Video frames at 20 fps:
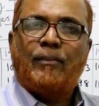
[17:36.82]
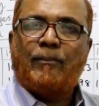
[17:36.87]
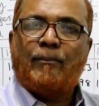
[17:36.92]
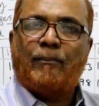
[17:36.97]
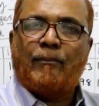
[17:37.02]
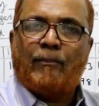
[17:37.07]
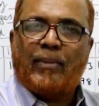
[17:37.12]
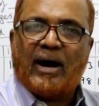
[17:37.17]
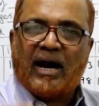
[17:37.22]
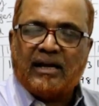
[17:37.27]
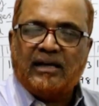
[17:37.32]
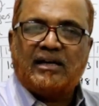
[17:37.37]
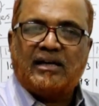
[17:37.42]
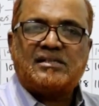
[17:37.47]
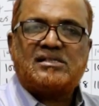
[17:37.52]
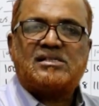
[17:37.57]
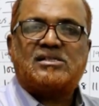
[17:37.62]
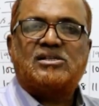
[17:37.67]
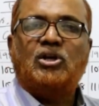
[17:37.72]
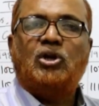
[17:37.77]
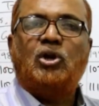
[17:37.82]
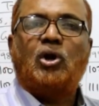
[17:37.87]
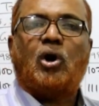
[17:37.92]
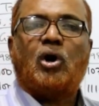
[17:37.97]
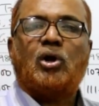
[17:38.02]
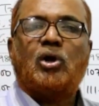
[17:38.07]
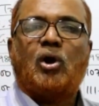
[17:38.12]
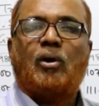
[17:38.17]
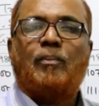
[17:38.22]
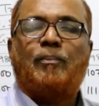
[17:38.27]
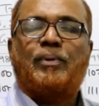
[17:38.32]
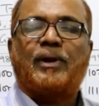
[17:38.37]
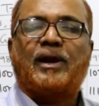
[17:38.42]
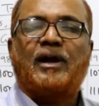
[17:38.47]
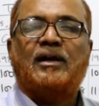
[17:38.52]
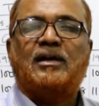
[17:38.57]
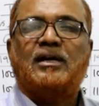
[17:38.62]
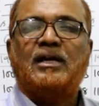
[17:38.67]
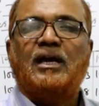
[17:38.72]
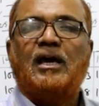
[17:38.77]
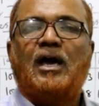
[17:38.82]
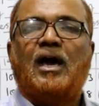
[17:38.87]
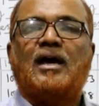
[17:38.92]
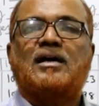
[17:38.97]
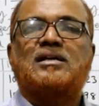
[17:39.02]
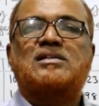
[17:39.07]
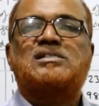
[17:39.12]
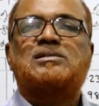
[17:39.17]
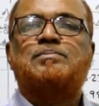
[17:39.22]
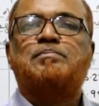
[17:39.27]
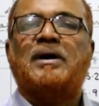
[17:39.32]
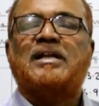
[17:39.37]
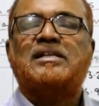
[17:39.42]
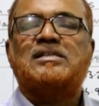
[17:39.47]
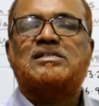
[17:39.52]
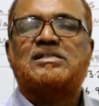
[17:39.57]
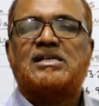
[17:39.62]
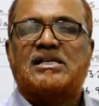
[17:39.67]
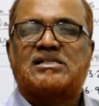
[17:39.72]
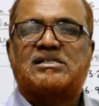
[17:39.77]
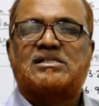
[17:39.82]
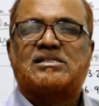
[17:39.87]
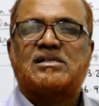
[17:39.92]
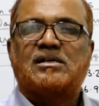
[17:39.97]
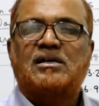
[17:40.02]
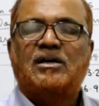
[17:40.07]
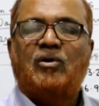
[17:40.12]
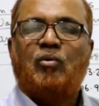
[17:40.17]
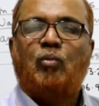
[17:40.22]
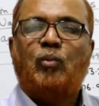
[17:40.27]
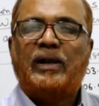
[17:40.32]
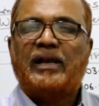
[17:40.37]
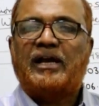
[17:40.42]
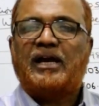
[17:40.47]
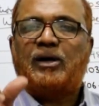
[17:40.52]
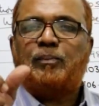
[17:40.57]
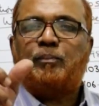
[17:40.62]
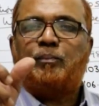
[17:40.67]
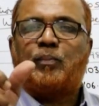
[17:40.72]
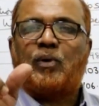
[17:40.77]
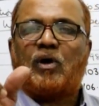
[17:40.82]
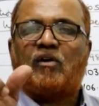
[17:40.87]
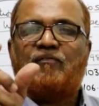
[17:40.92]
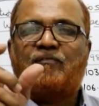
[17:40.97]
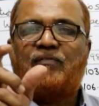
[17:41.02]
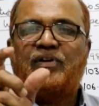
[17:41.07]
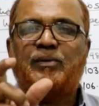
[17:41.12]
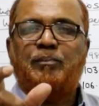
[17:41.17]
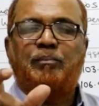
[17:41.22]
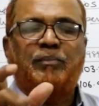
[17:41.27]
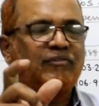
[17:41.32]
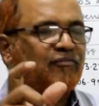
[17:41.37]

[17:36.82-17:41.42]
minus non-operating expenses will get profit